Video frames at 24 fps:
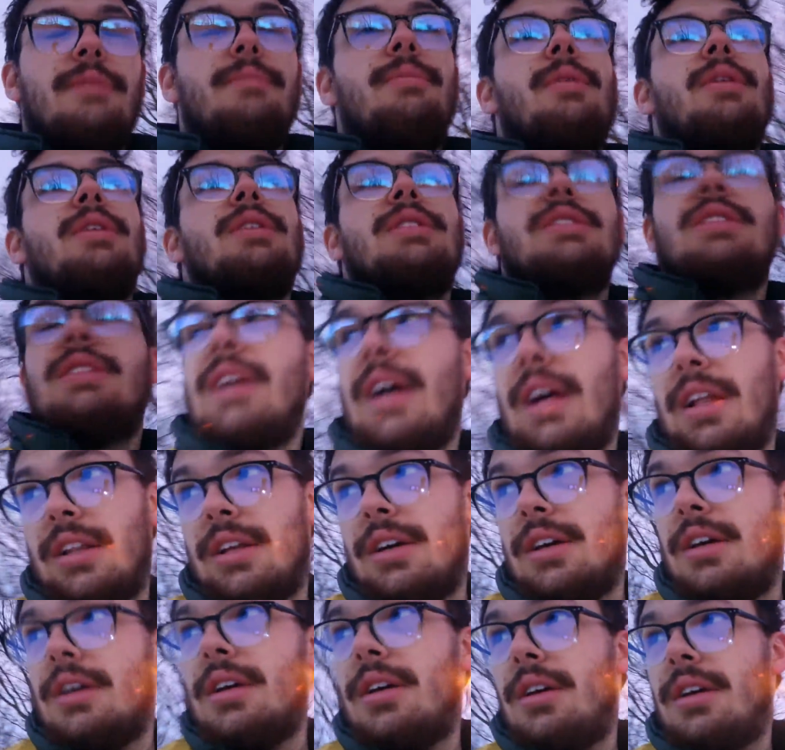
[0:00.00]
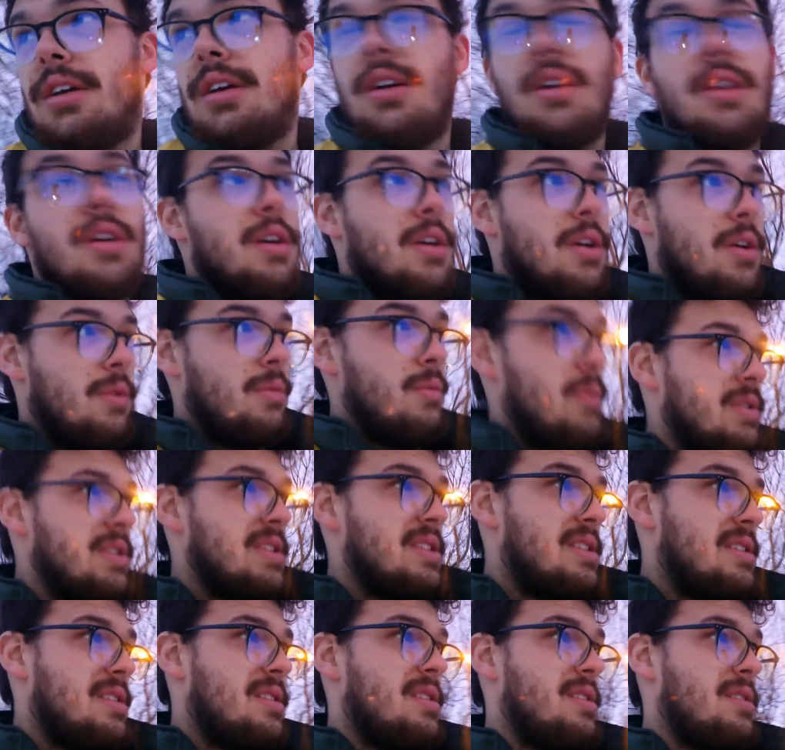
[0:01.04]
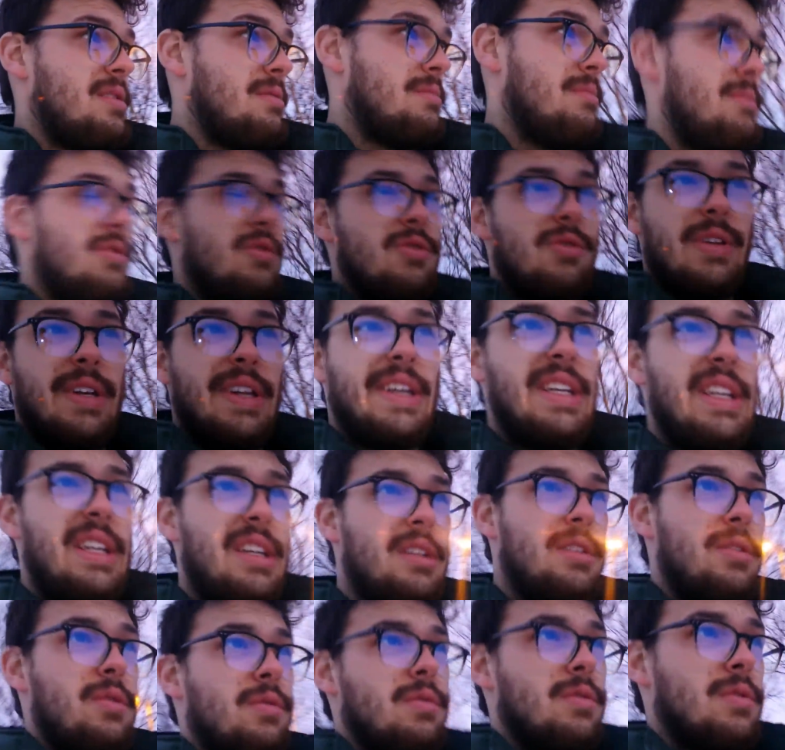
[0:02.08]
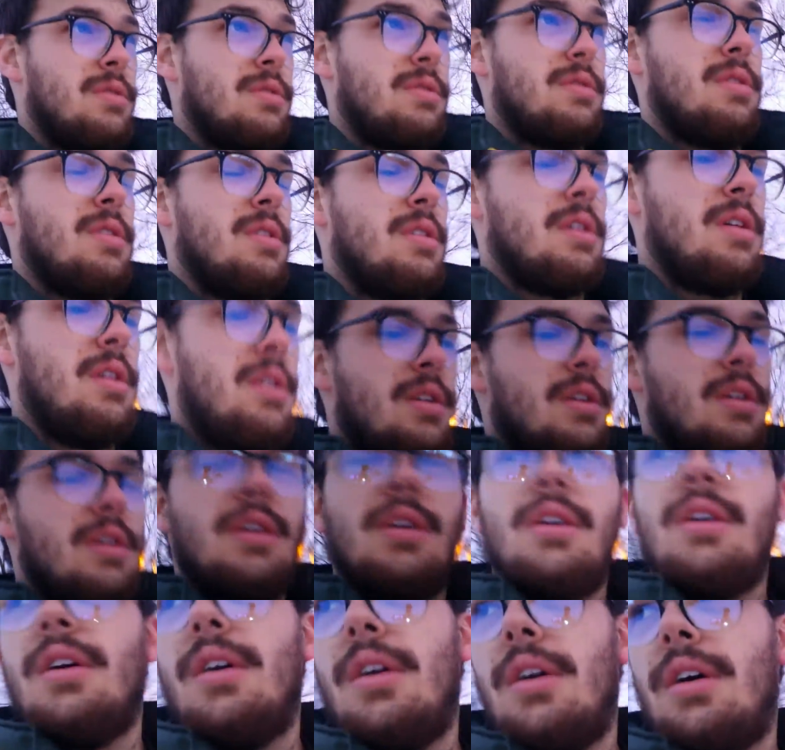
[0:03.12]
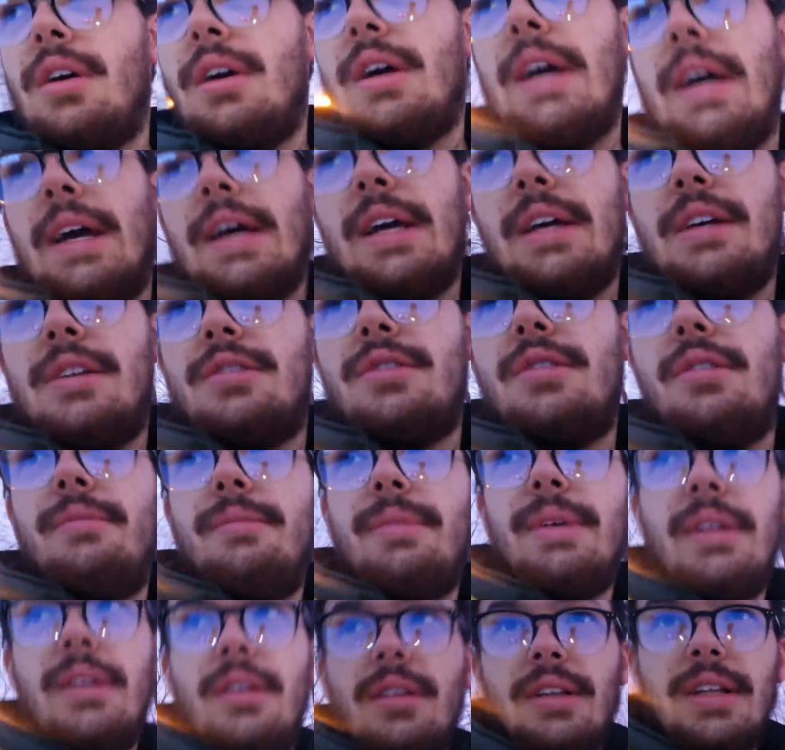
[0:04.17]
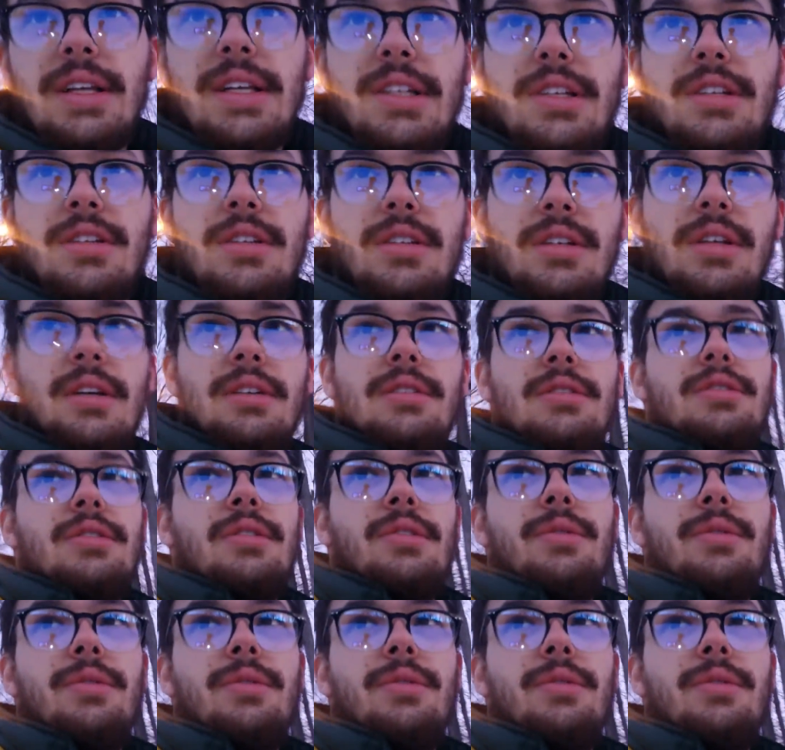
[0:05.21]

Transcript: marsala with some zucchini noodles. It should be delicious. I'll show